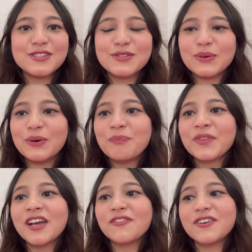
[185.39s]
So
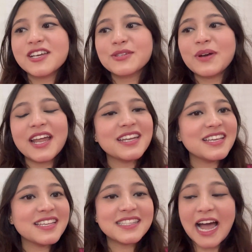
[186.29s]
first one
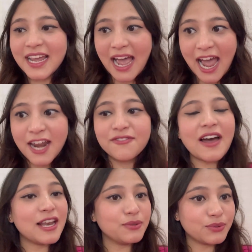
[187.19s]
is, I add
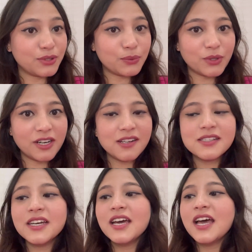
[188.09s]
value to the world.